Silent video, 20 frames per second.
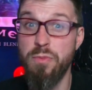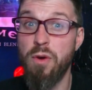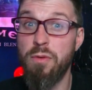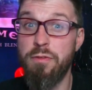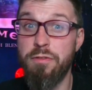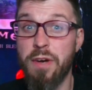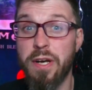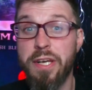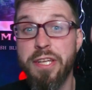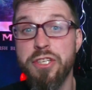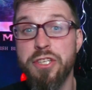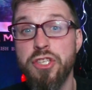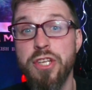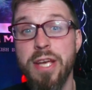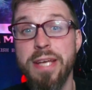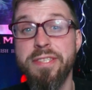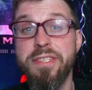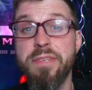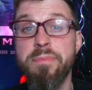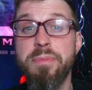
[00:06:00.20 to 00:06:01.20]
fucking
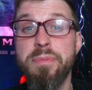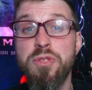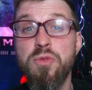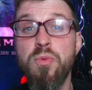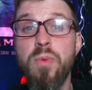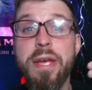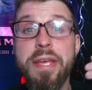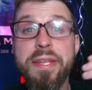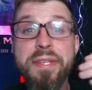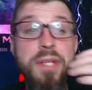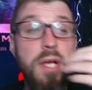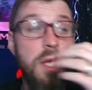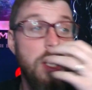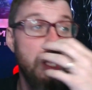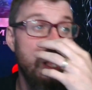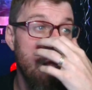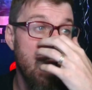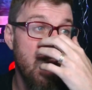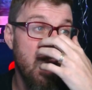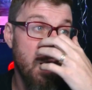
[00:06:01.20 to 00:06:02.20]
shades in between.
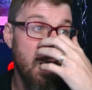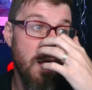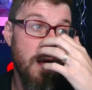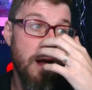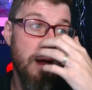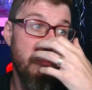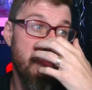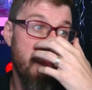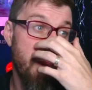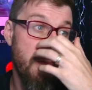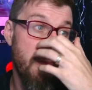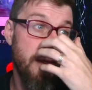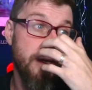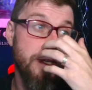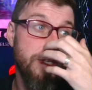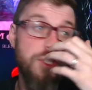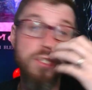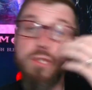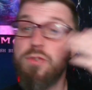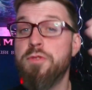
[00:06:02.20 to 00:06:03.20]
Um,
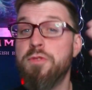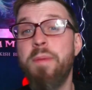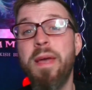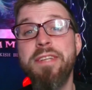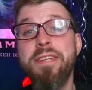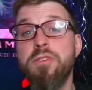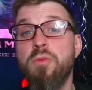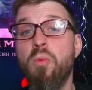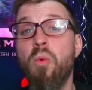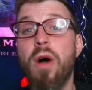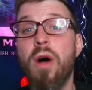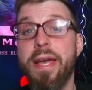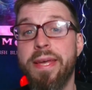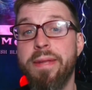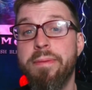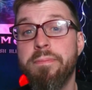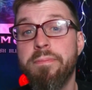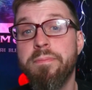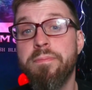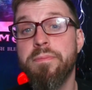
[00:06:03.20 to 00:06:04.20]
she was painted white,
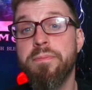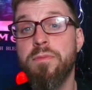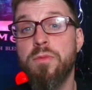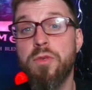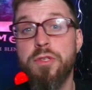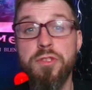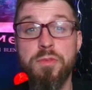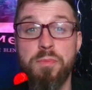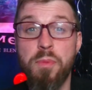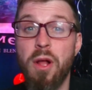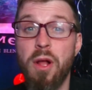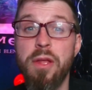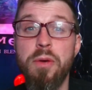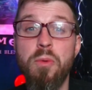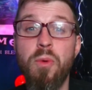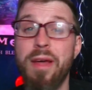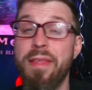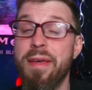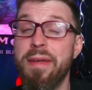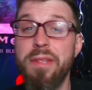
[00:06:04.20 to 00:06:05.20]
which is probably
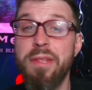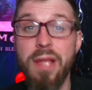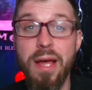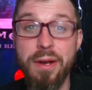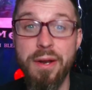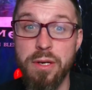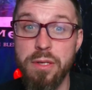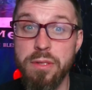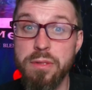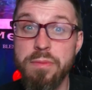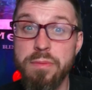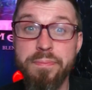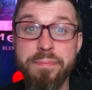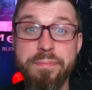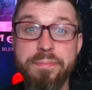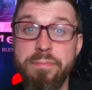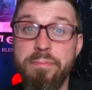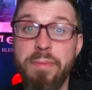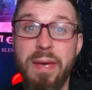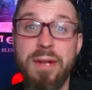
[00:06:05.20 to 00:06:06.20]
why that letter
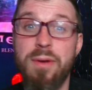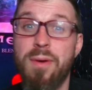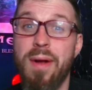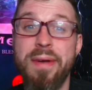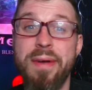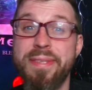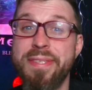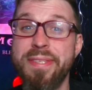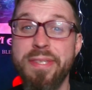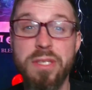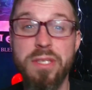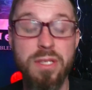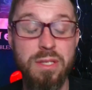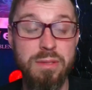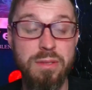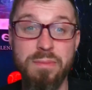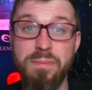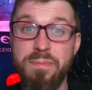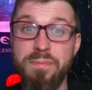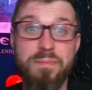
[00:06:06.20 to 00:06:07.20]
made her out to
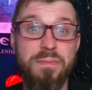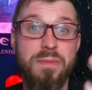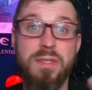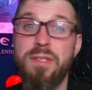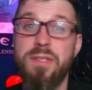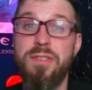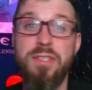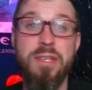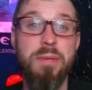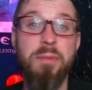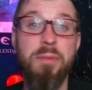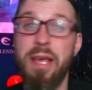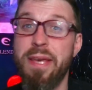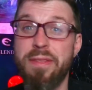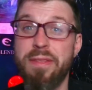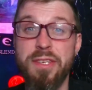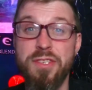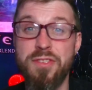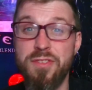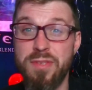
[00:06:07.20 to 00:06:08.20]
seem like
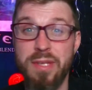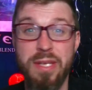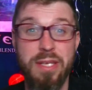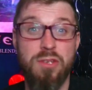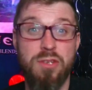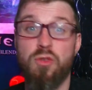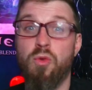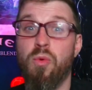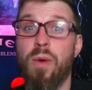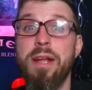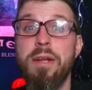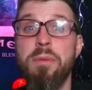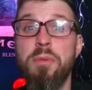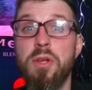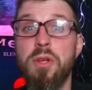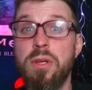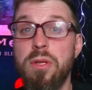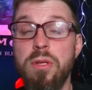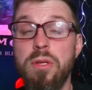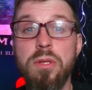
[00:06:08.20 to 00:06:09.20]
this
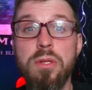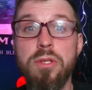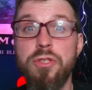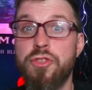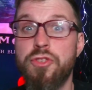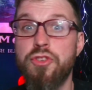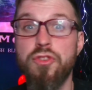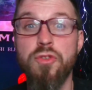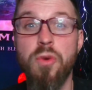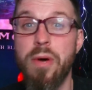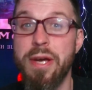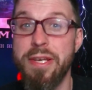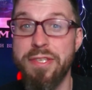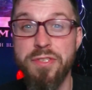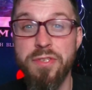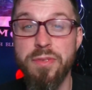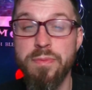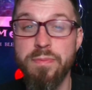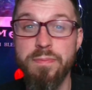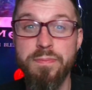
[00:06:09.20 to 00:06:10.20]
incredible choice.